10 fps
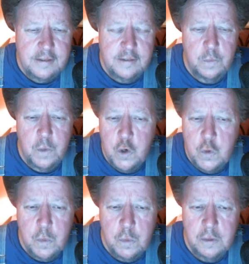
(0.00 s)

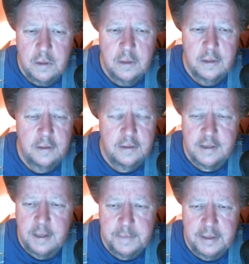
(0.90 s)
LaRoux or
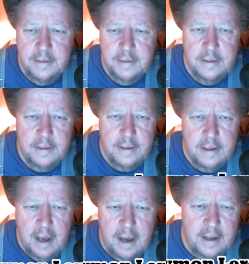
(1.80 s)
something.
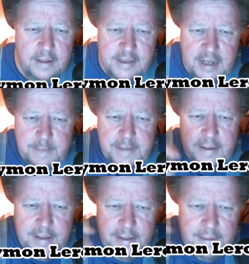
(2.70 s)
I got his name
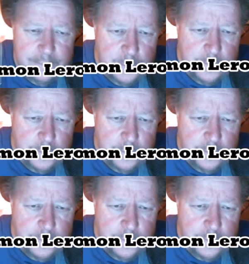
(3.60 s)
down here.